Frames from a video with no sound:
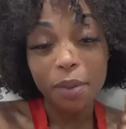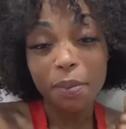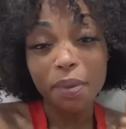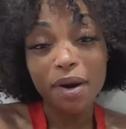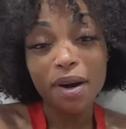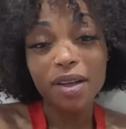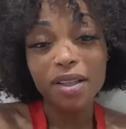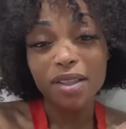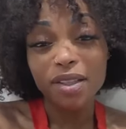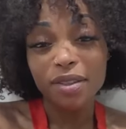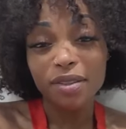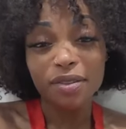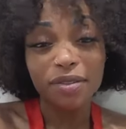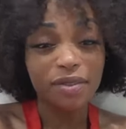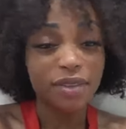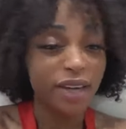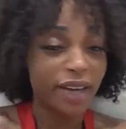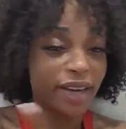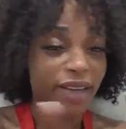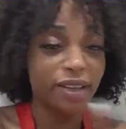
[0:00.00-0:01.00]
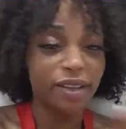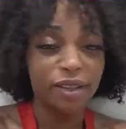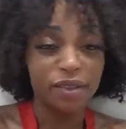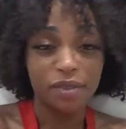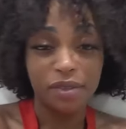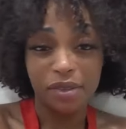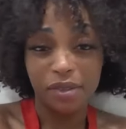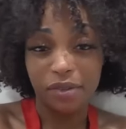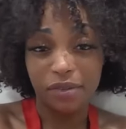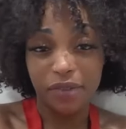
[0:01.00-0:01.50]
part of any
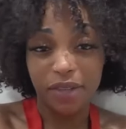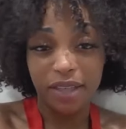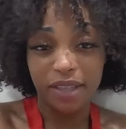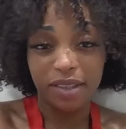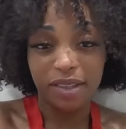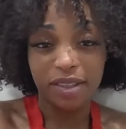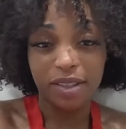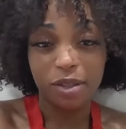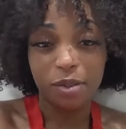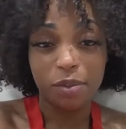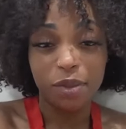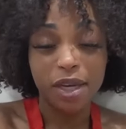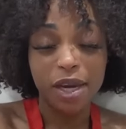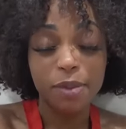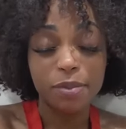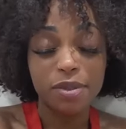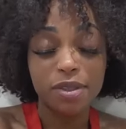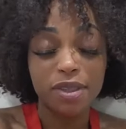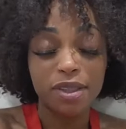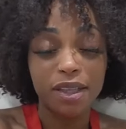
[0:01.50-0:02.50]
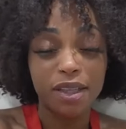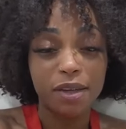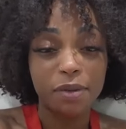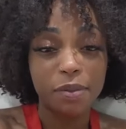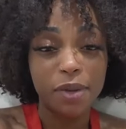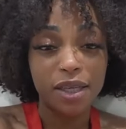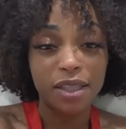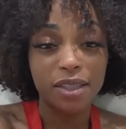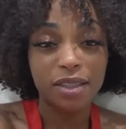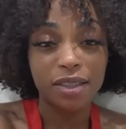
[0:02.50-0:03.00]
of the events. It would yeah. be absolutely
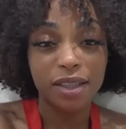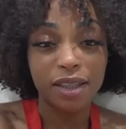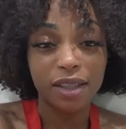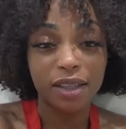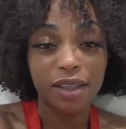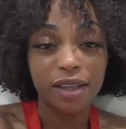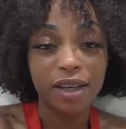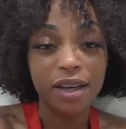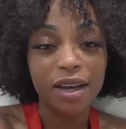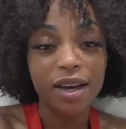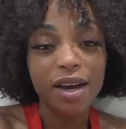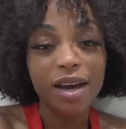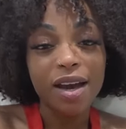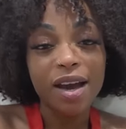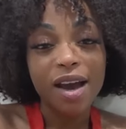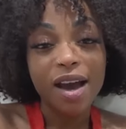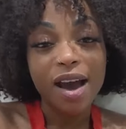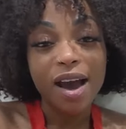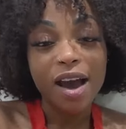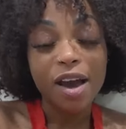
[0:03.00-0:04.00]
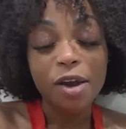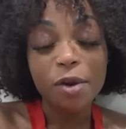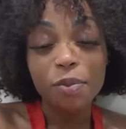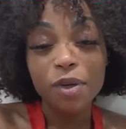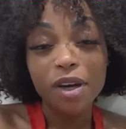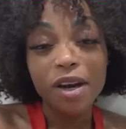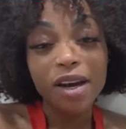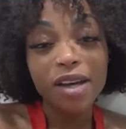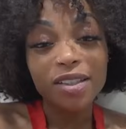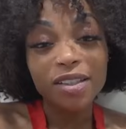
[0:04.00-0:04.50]
amazing. I hope
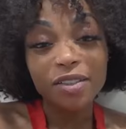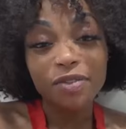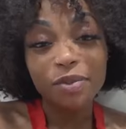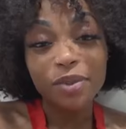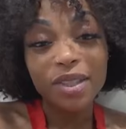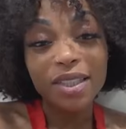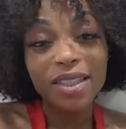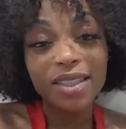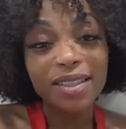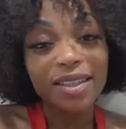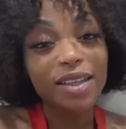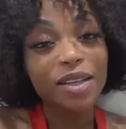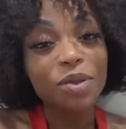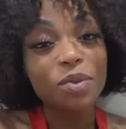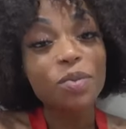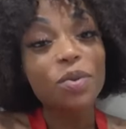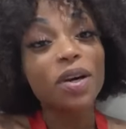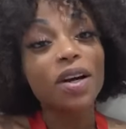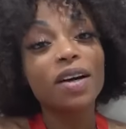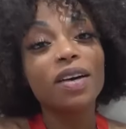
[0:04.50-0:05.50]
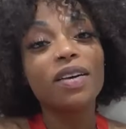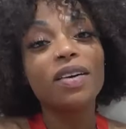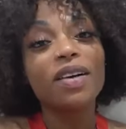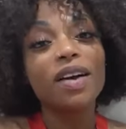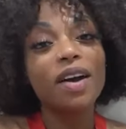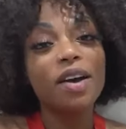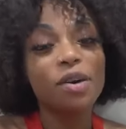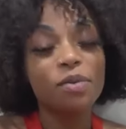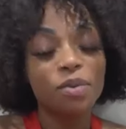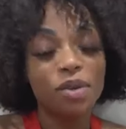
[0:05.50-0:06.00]
you guys have been staying well.
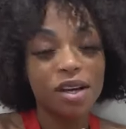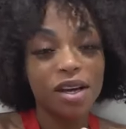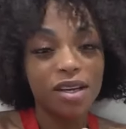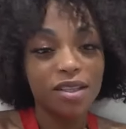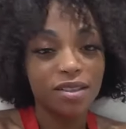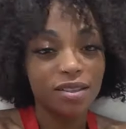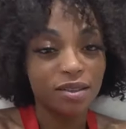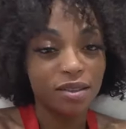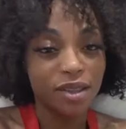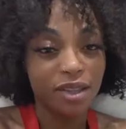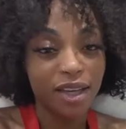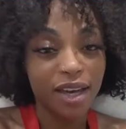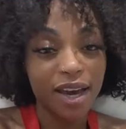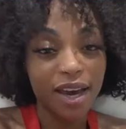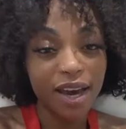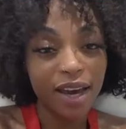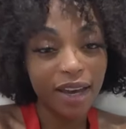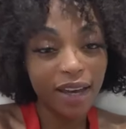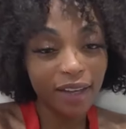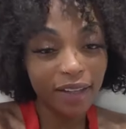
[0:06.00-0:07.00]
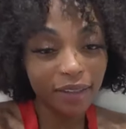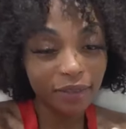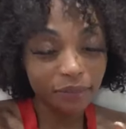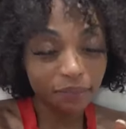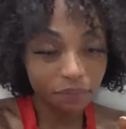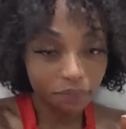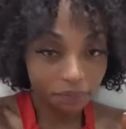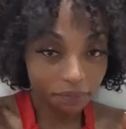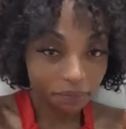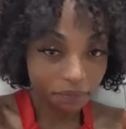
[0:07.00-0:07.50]
I hope you guys are okay.
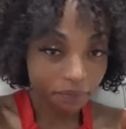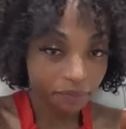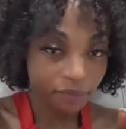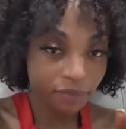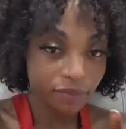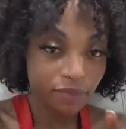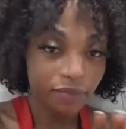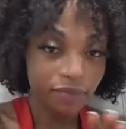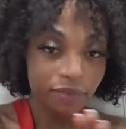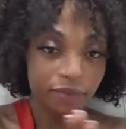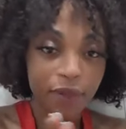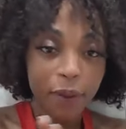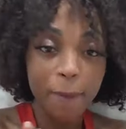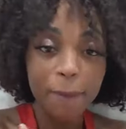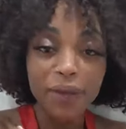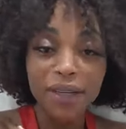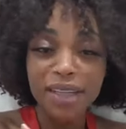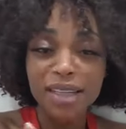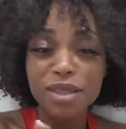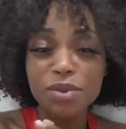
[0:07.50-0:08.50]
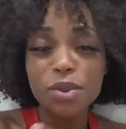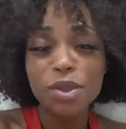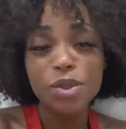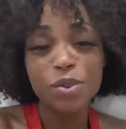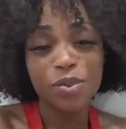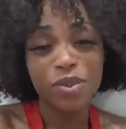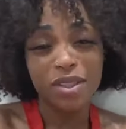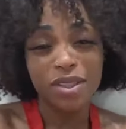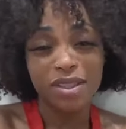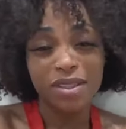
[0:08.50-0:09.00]
Mm -hmm. Please,
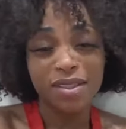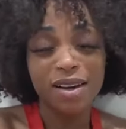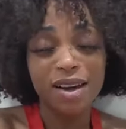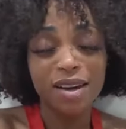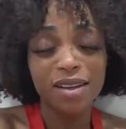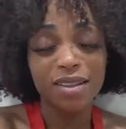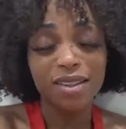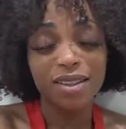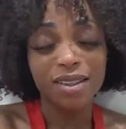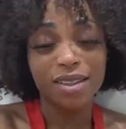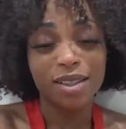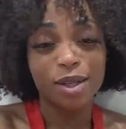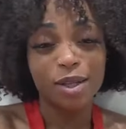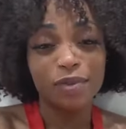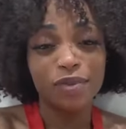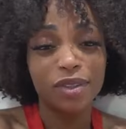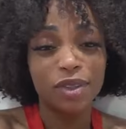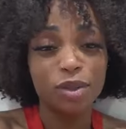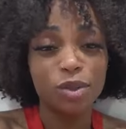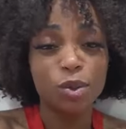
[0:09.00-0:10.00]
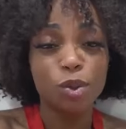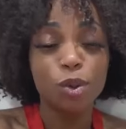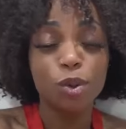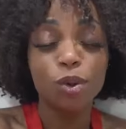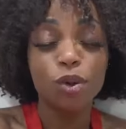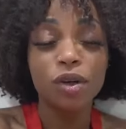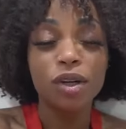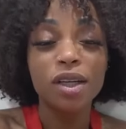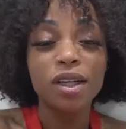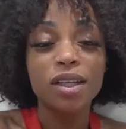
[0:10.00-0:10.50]
once we start this leg of the
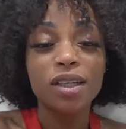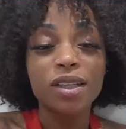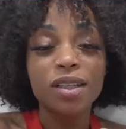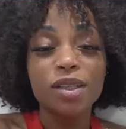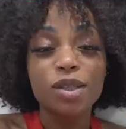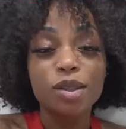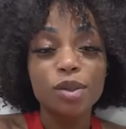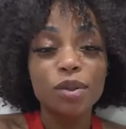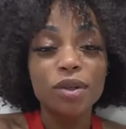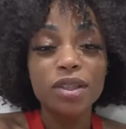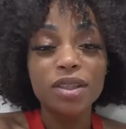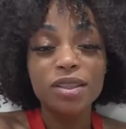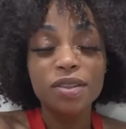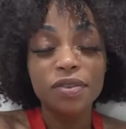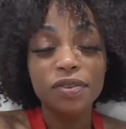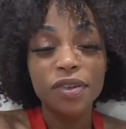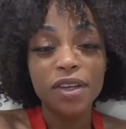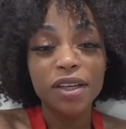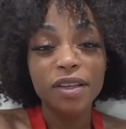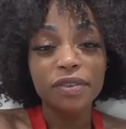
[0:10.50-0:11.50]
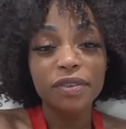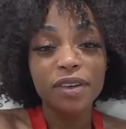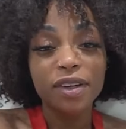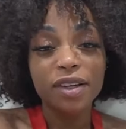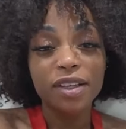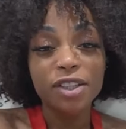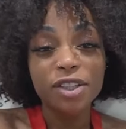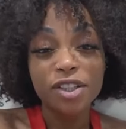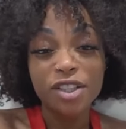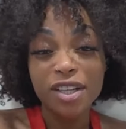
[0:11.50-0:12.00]
tour, do us a
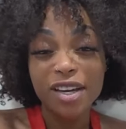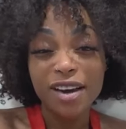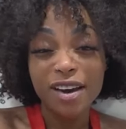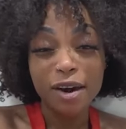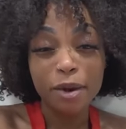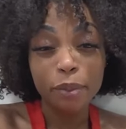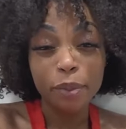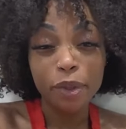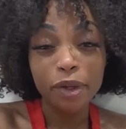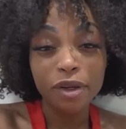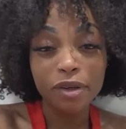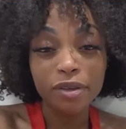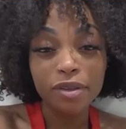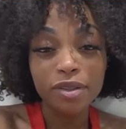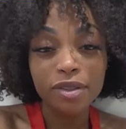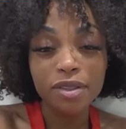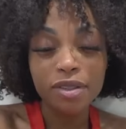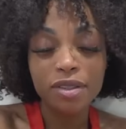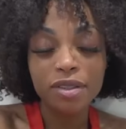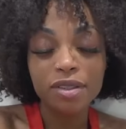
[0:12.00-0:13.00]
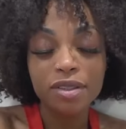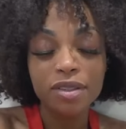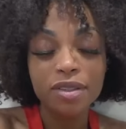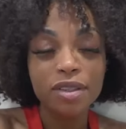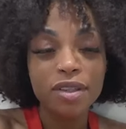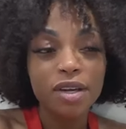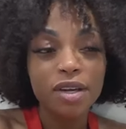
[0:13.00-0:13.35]
favor, share our post,